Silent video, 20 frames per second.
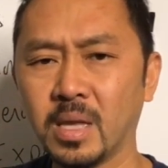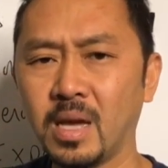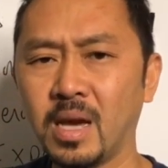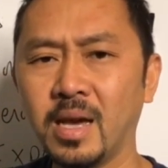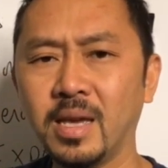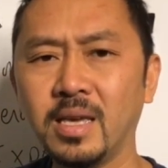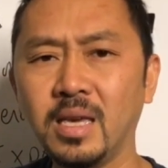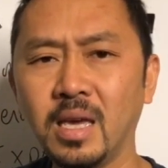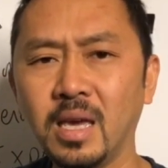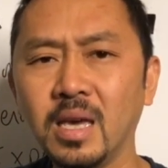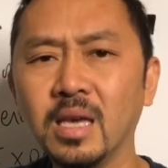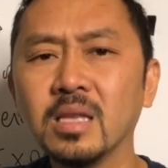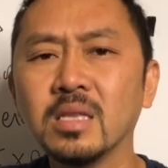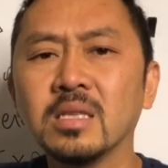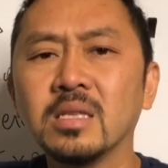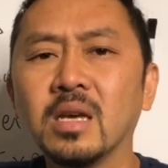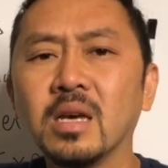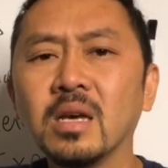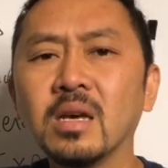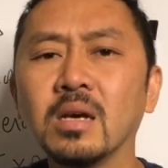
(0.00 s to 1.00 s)
I can't
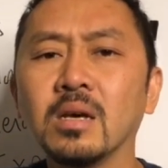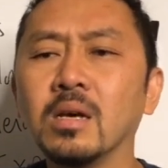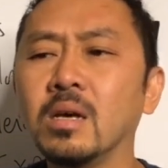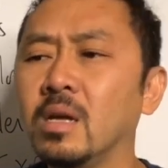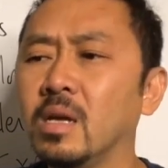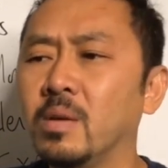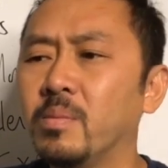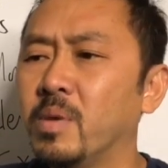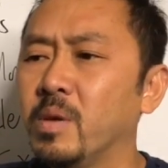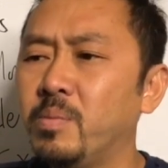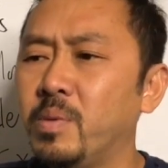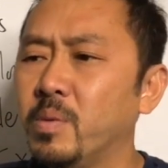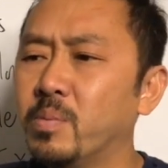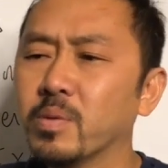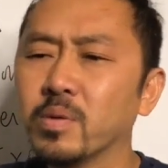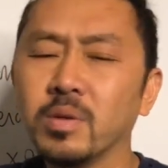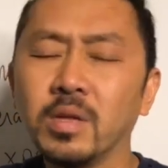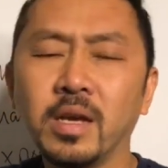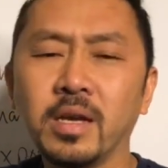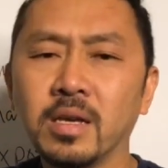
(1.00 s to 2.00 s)
tell. I mean, people
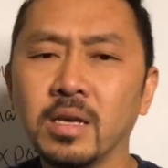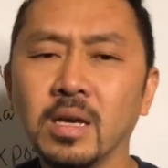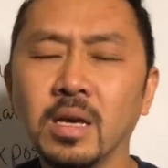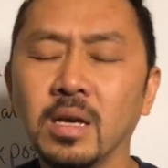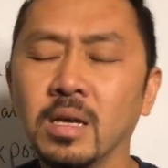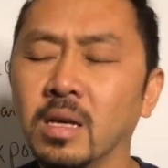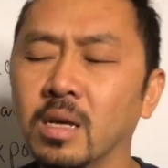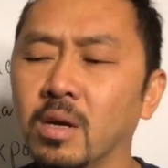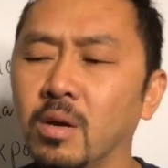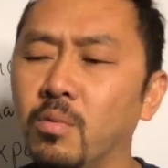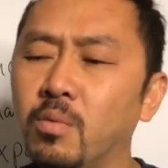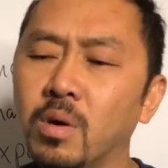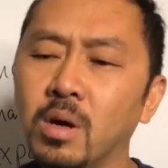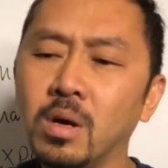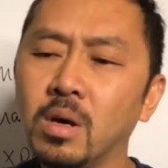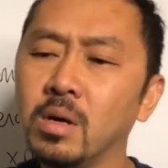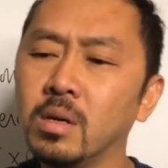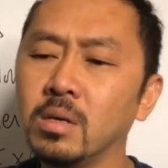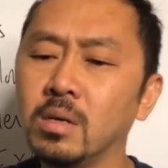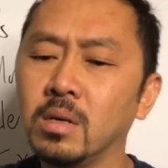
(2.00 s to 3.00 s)
are like,
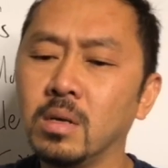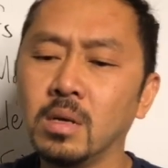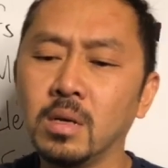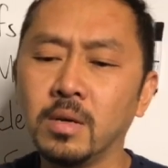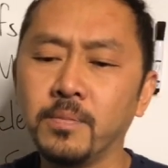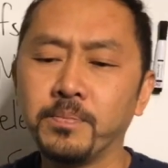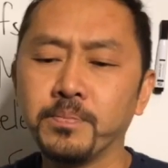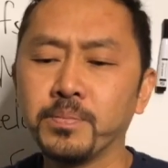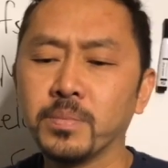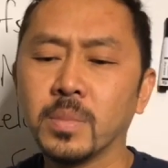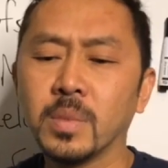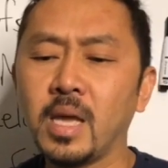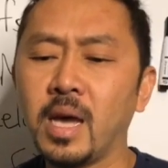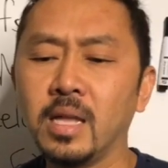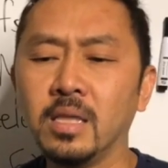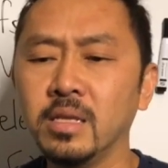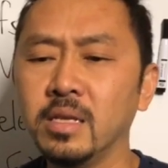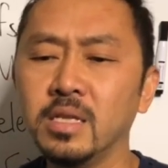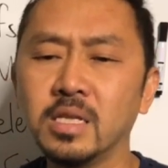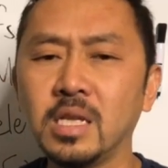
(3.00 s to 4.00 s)
well,
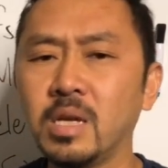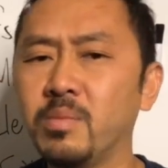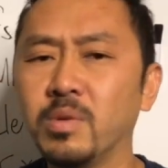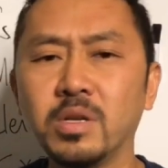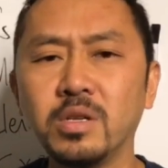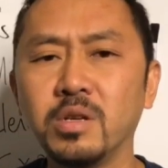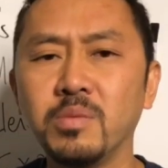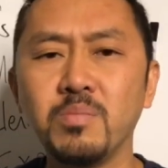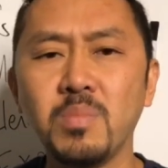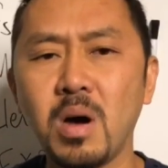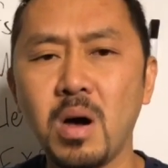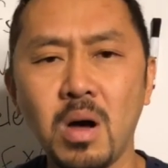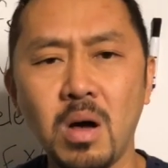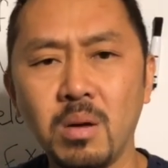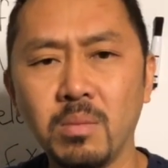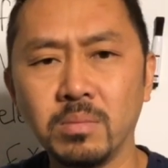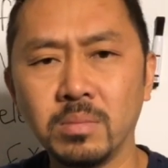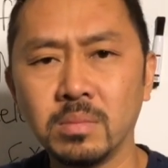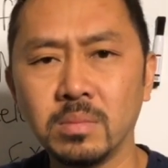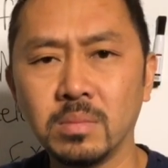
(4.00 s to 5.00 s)
at least I'm a good
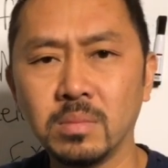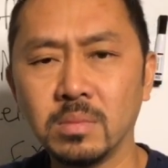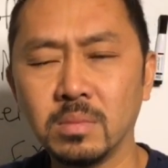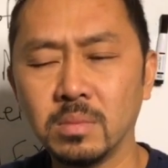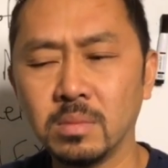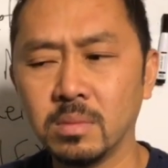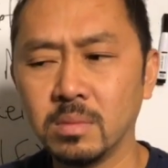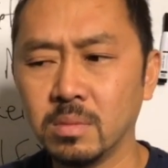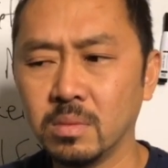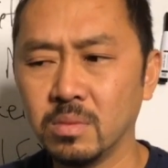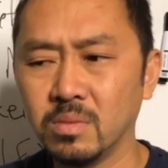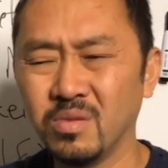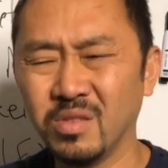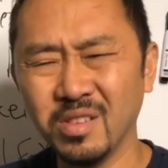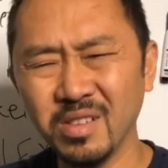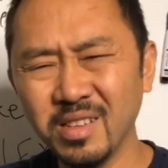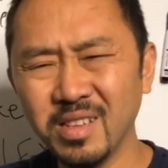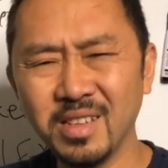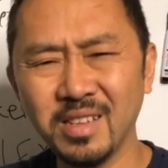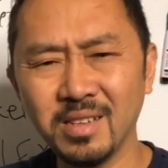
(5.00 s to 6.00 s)
mom.
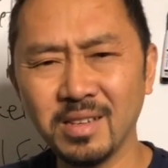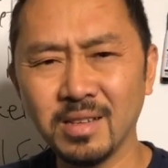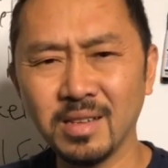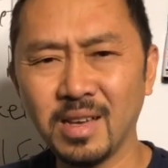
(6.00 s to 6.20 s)
Really?